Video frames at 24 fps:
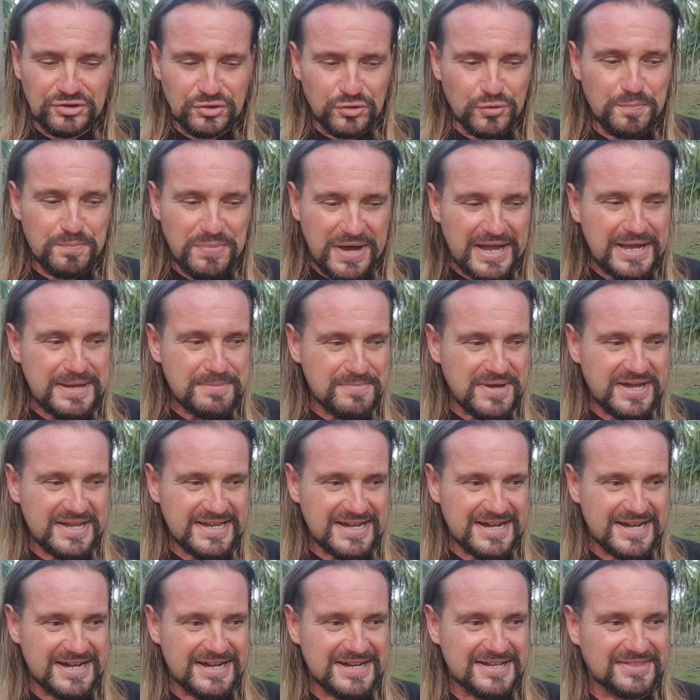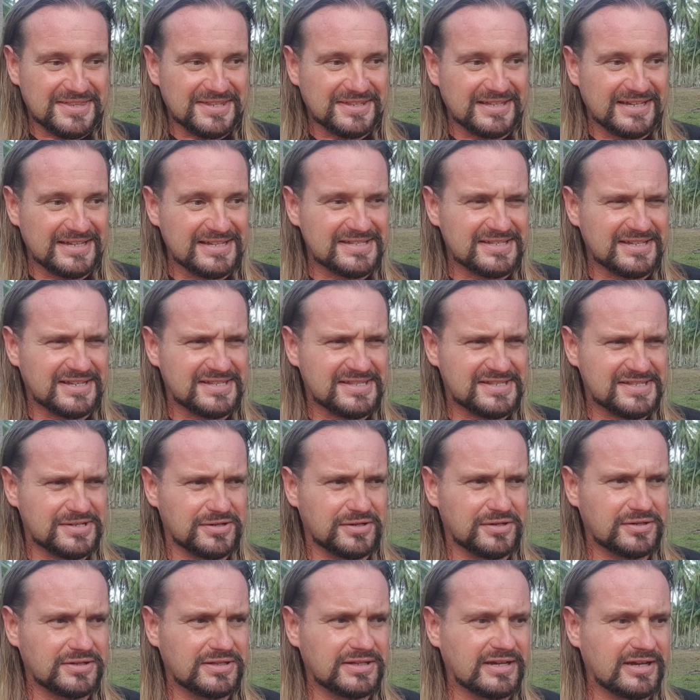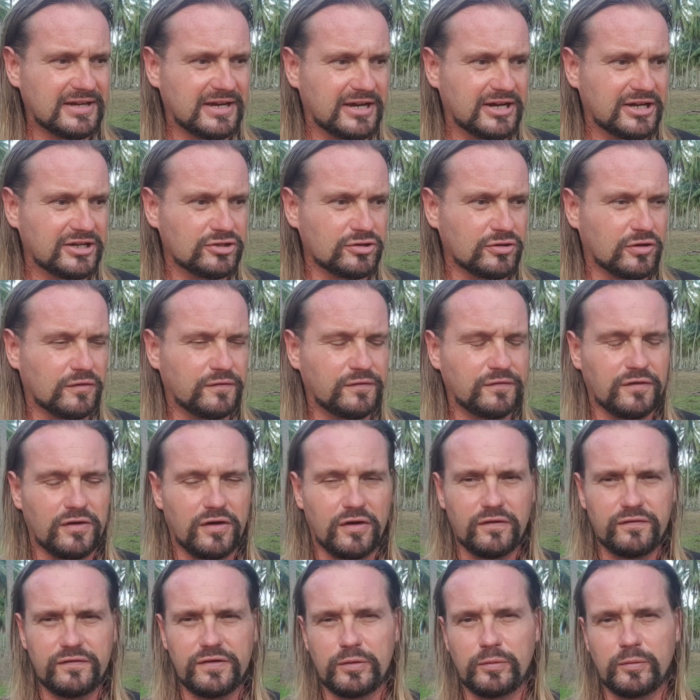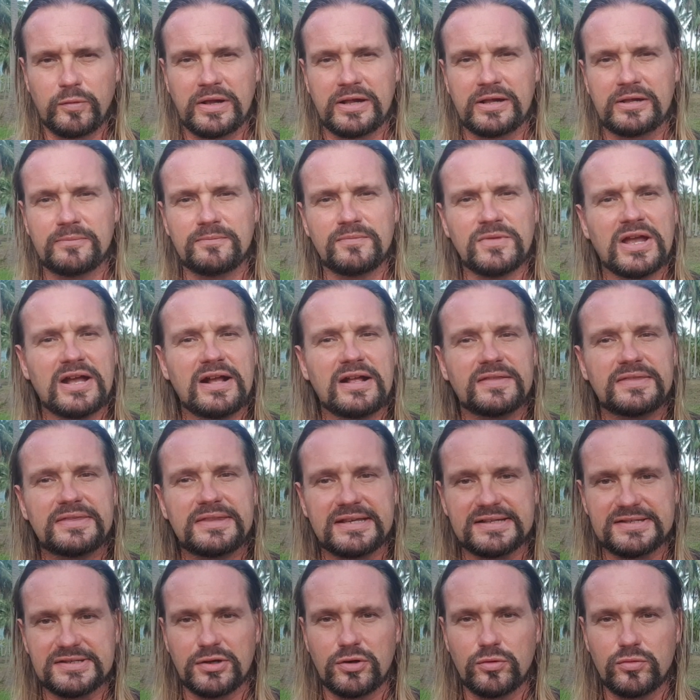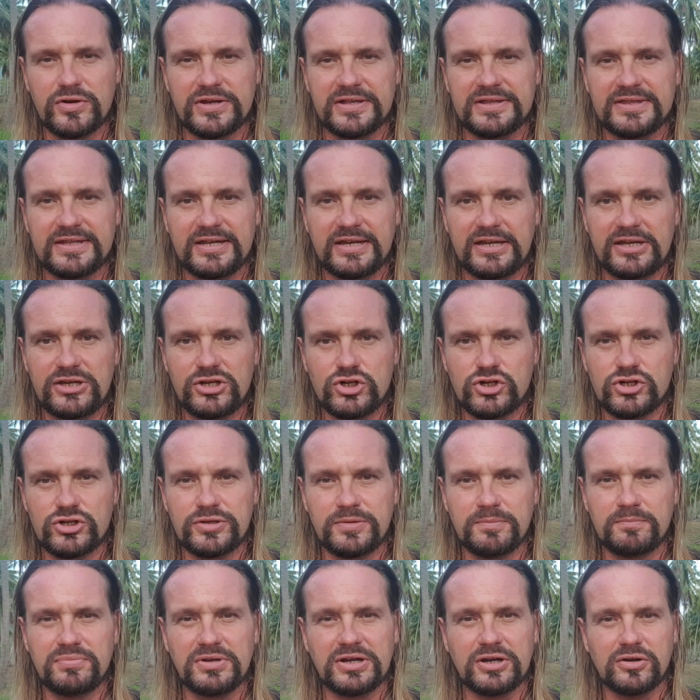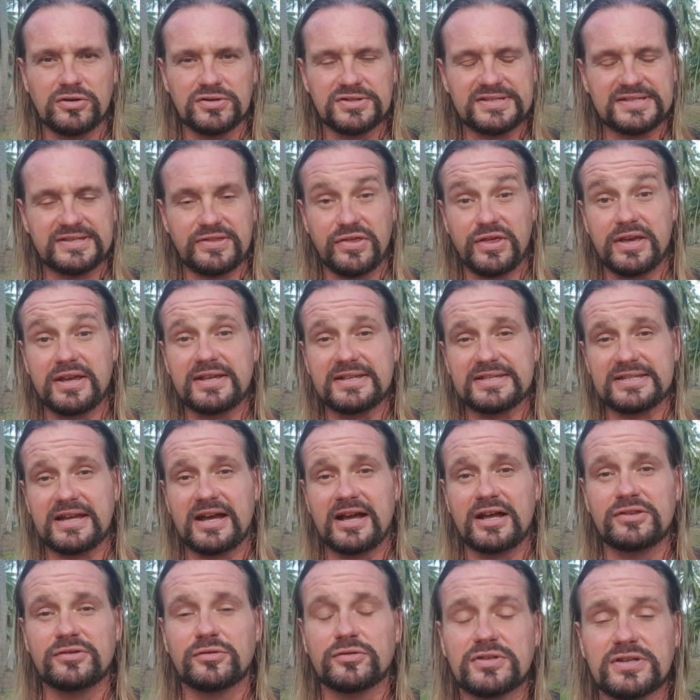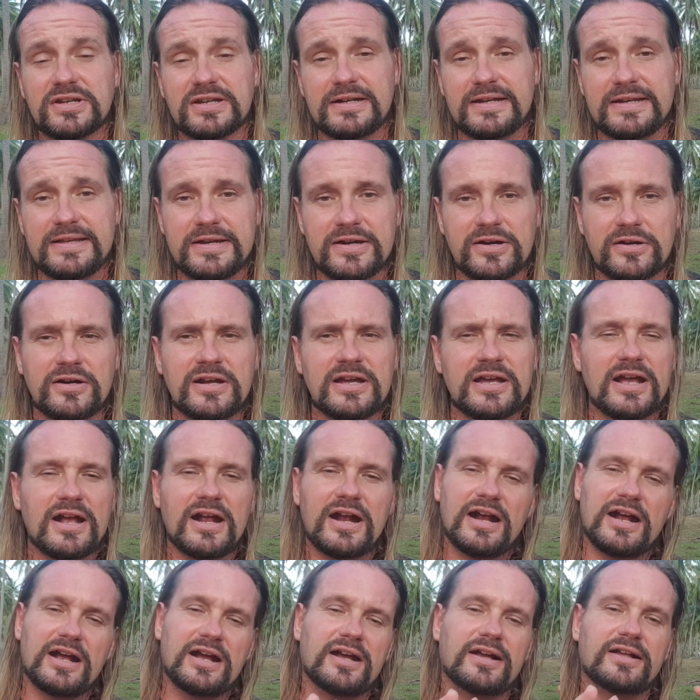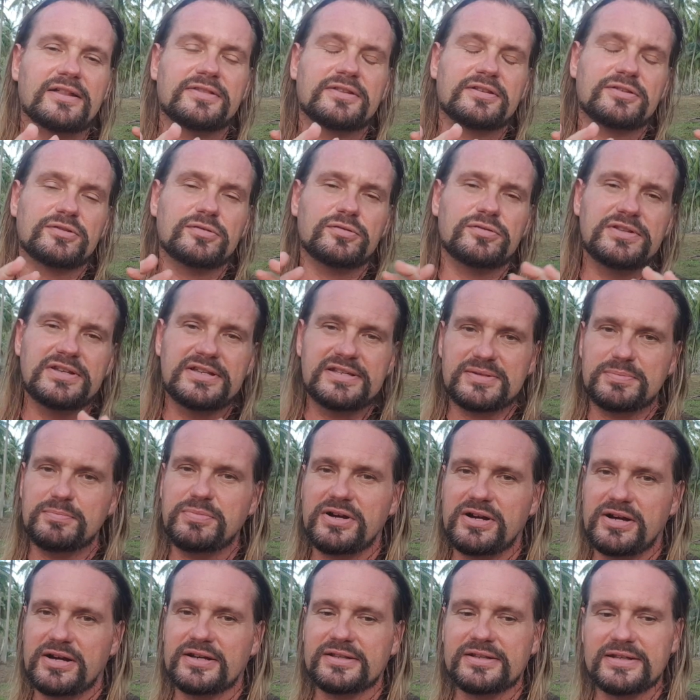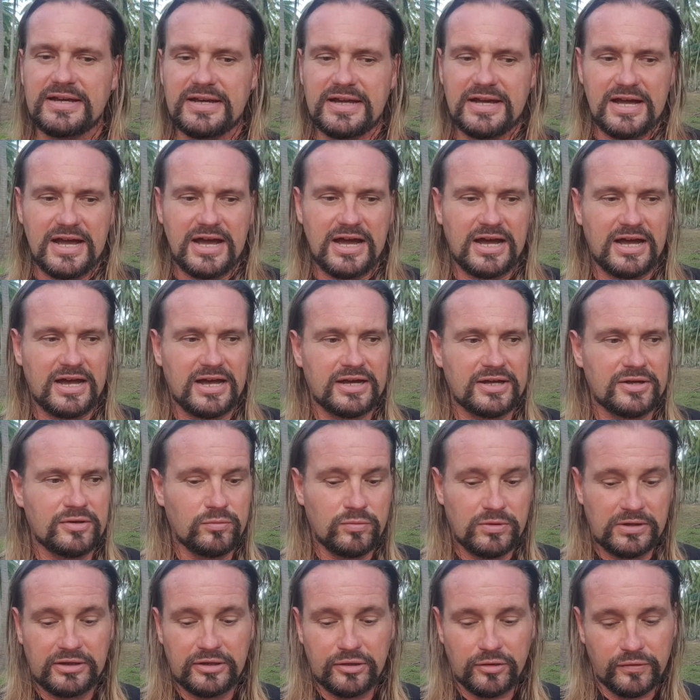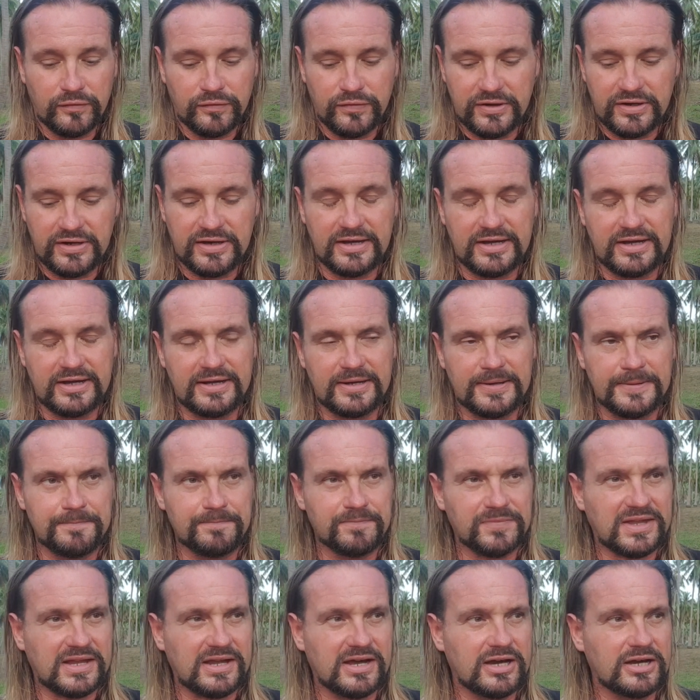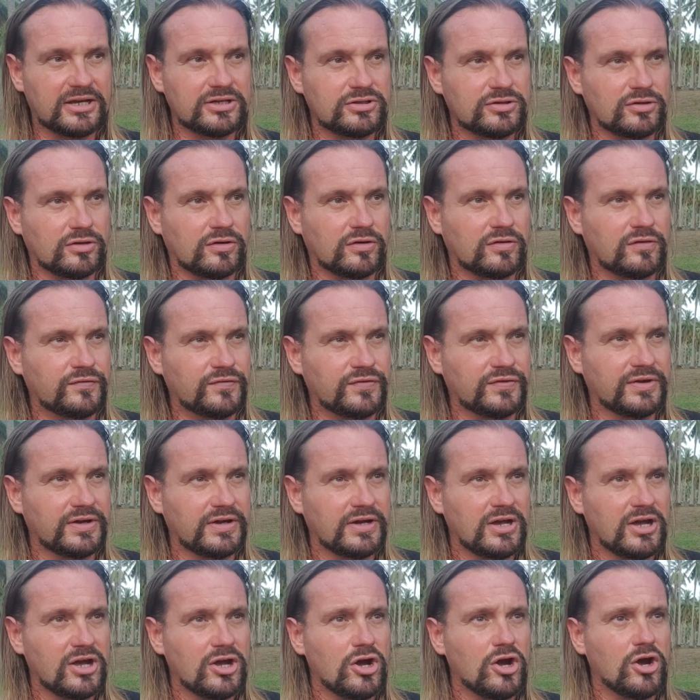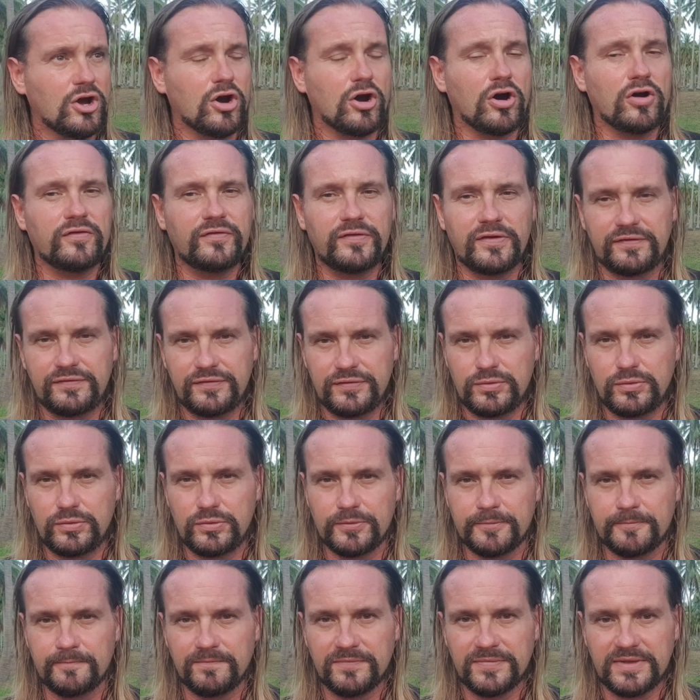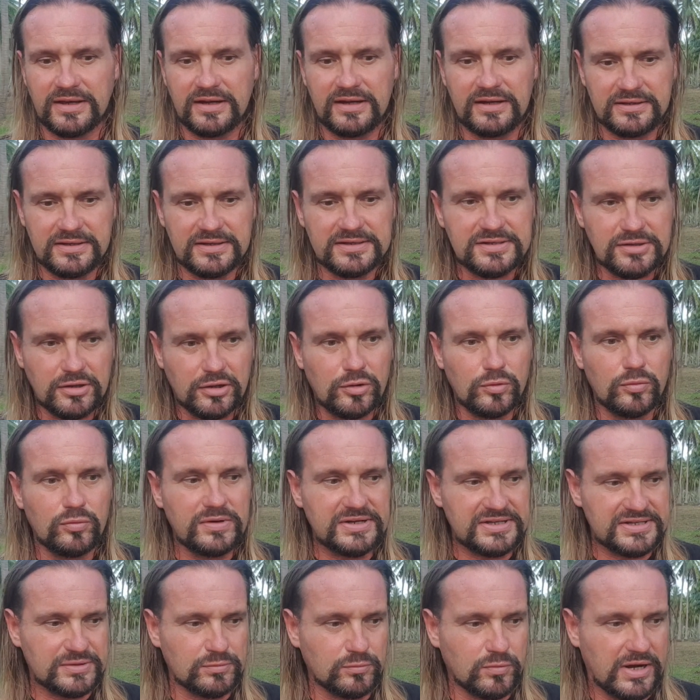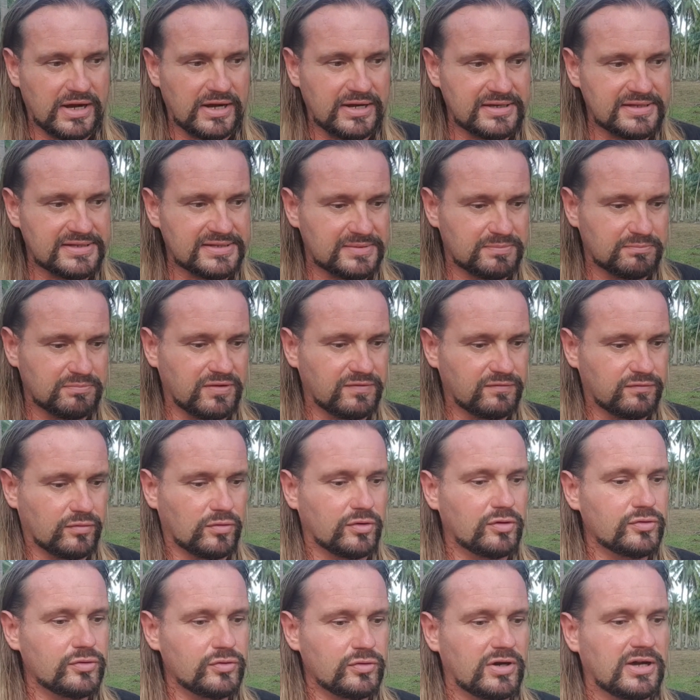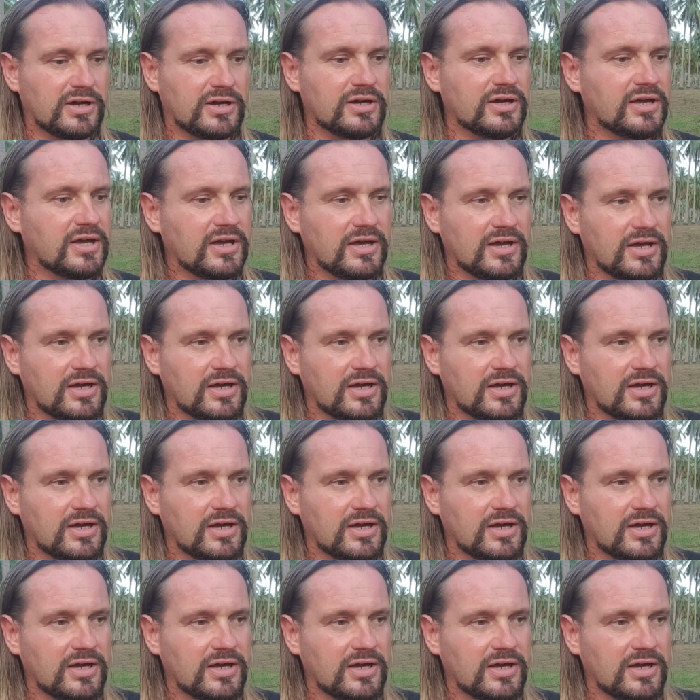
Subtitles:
to buy my art, there is a certain kind of overwhelm, disorientation, because things are not clear. And to this part I will offer kind of overview. It is always wise, before you are